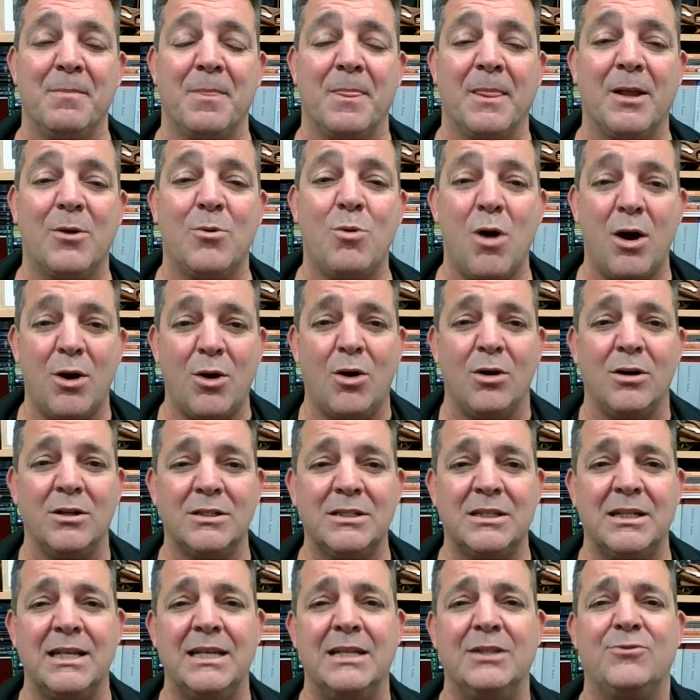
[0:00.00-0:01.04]
Quite
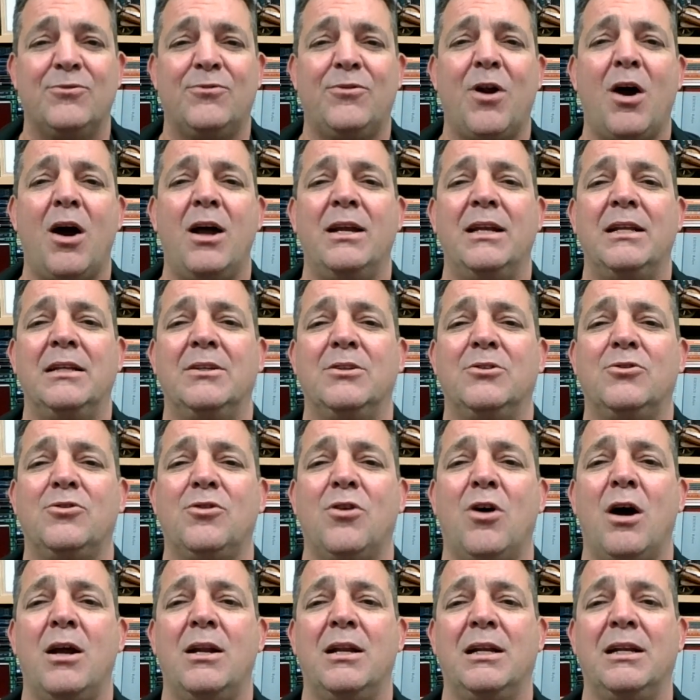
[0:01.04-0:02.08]
honestly, it's frightening to
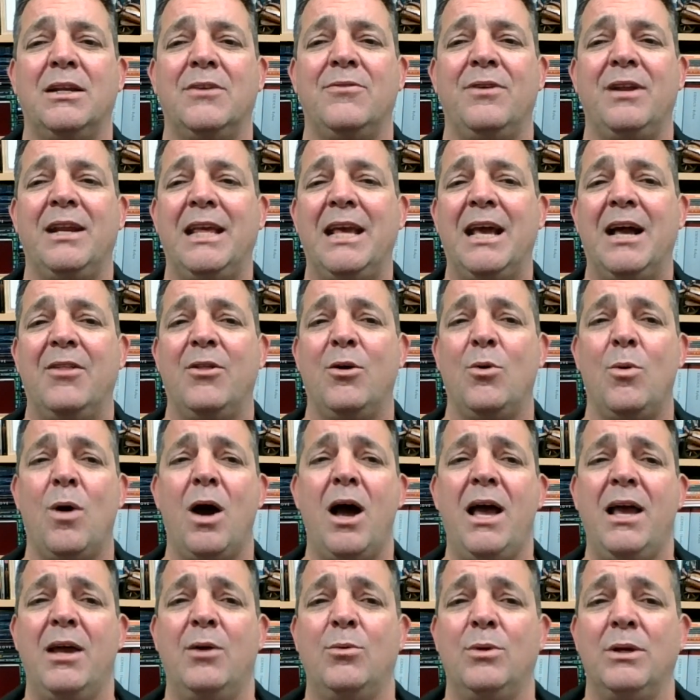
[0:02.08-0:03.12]
try to live any other
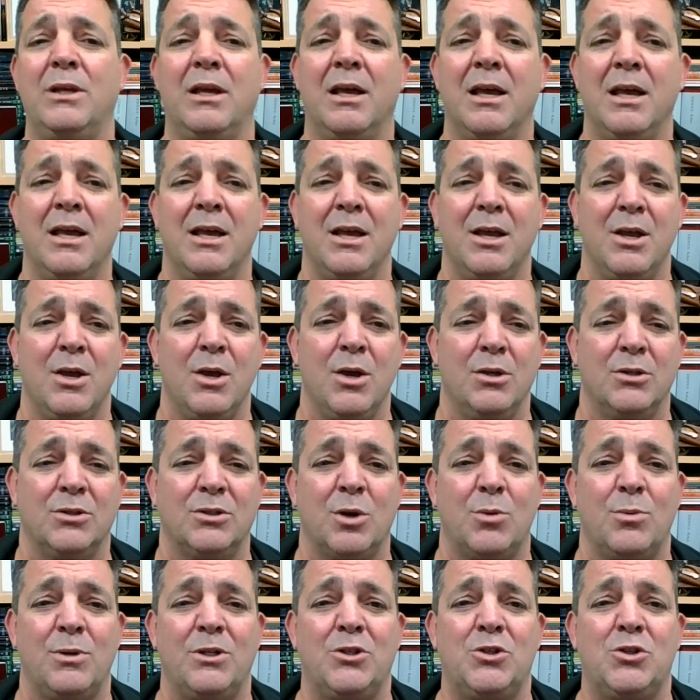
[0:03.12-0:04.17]
way.
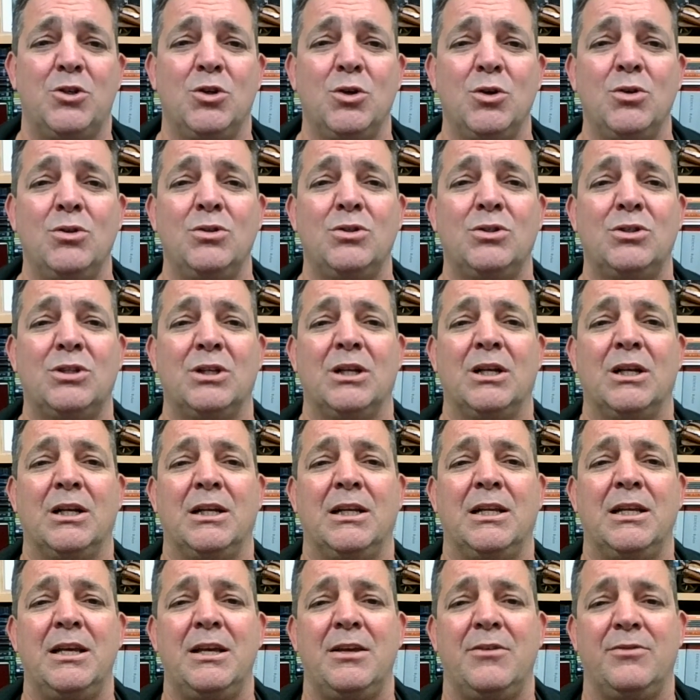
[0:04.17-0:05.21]
So we choose to
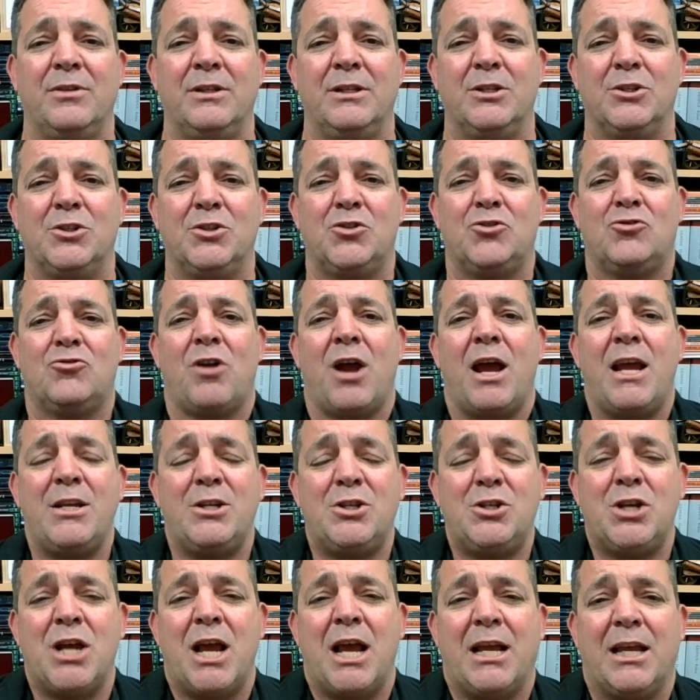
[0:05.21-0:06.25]
live in the
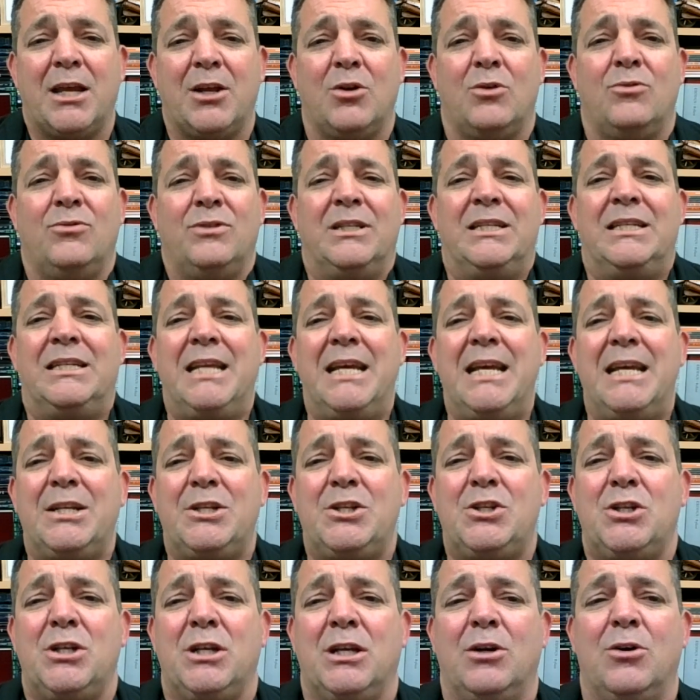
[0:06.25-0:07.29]
straitjacket of
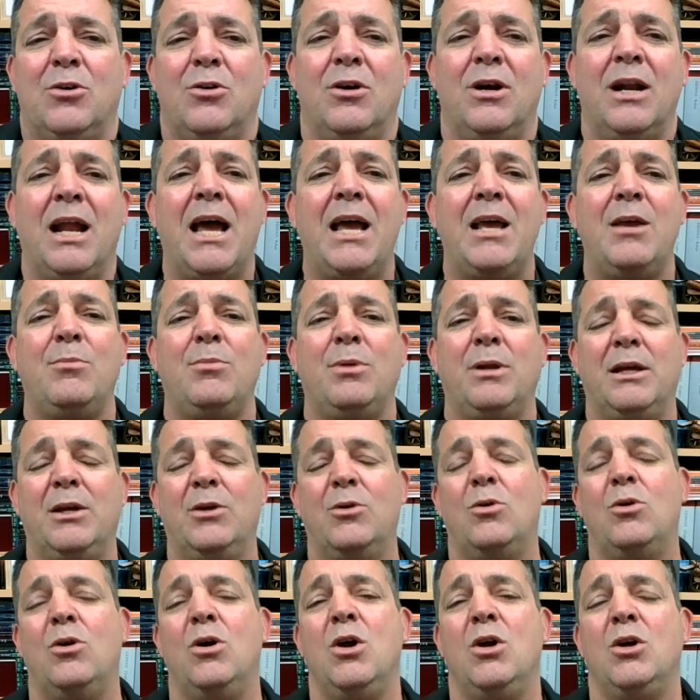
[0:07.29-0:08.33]
addiction or enabling
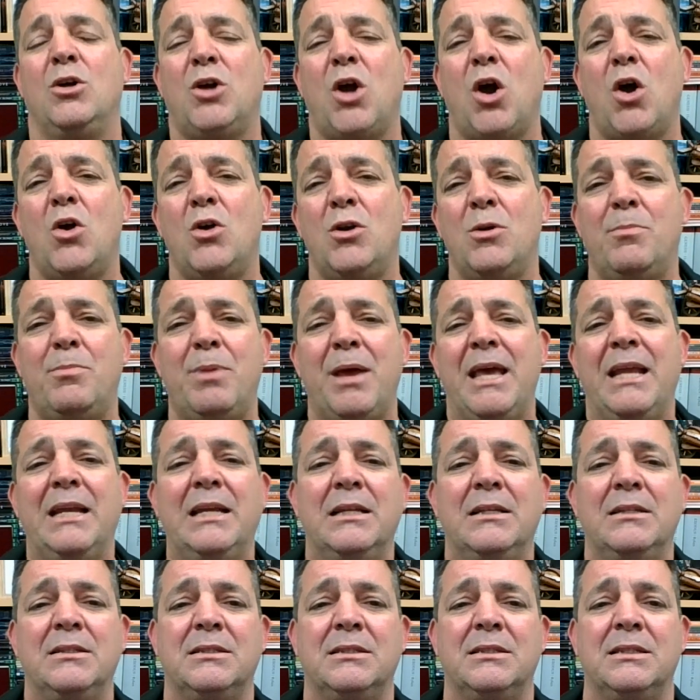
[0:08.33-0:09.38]
or
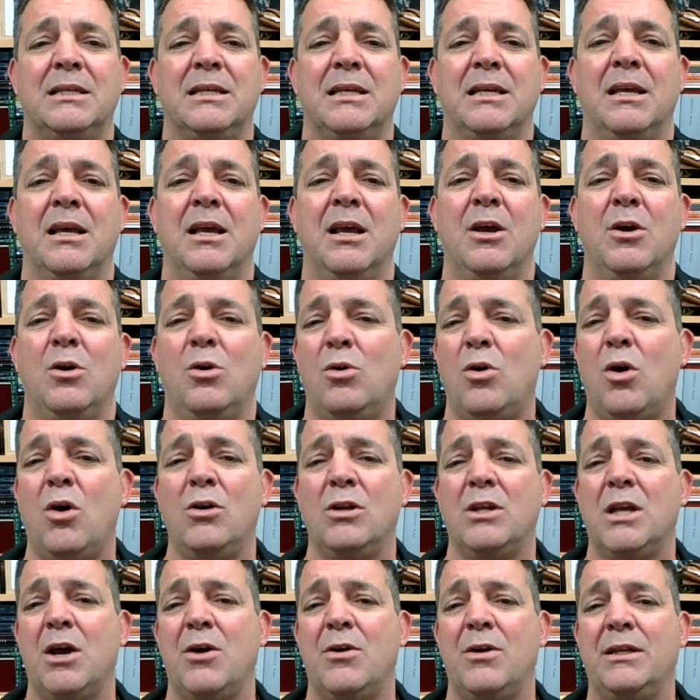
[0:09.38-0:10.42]
codependency or
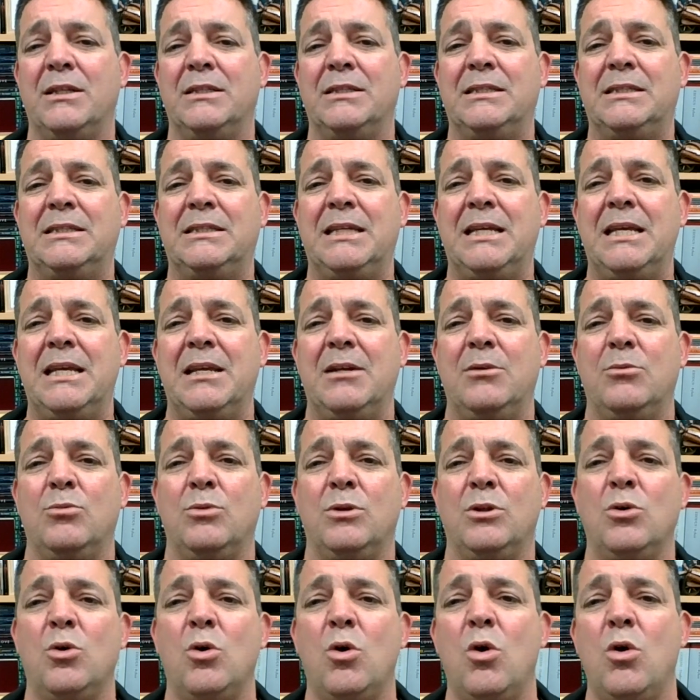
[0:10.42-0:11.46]
ongoing sin
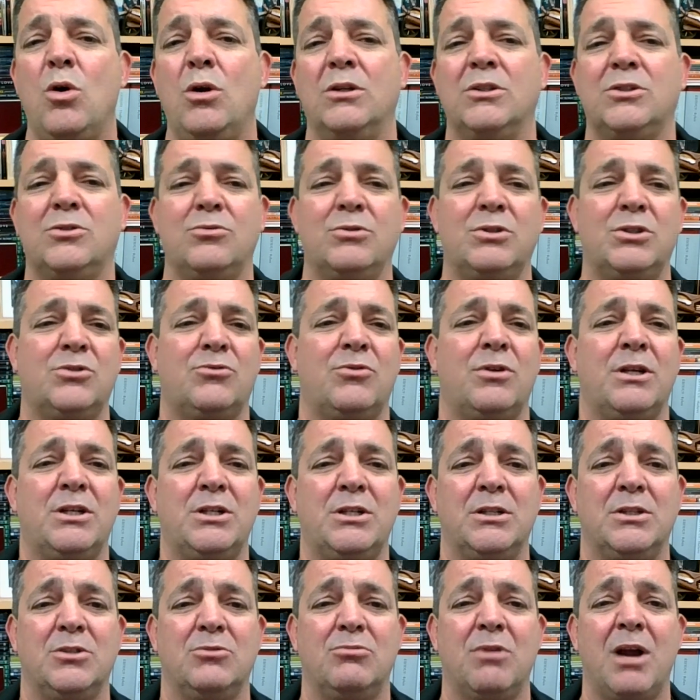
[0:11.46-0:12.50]
with all its
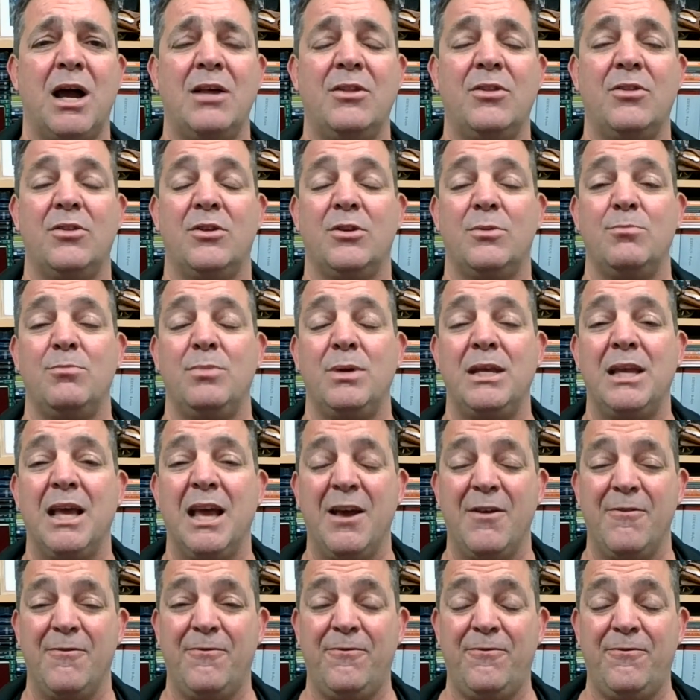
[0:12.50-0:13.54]
restrictions rather than be
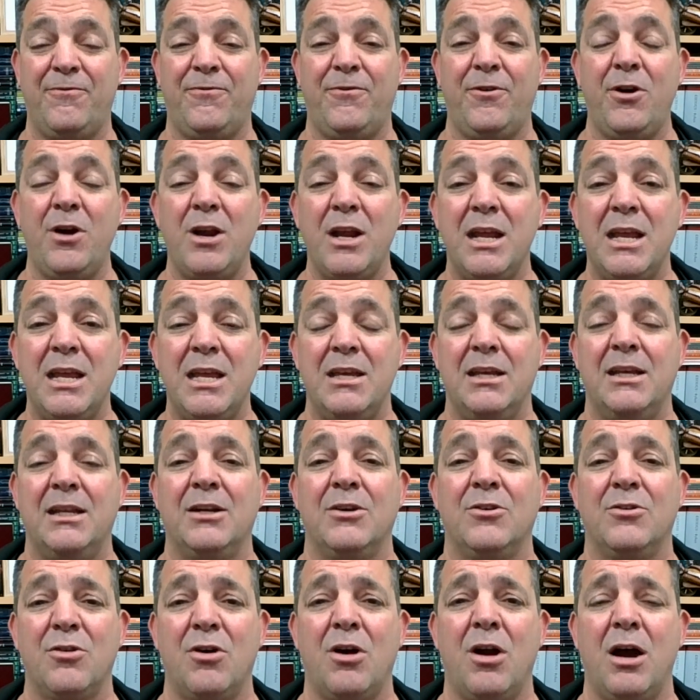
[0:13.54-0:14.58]
free
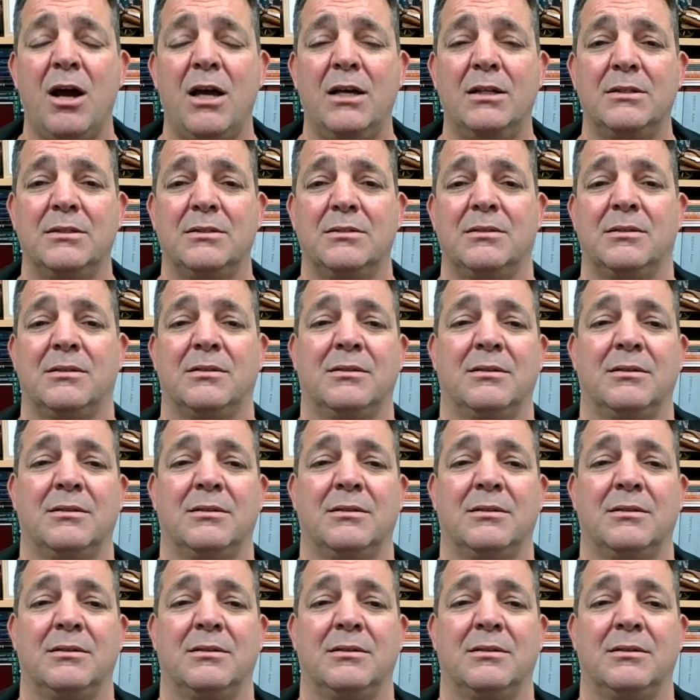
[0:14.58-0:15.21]
in Christ.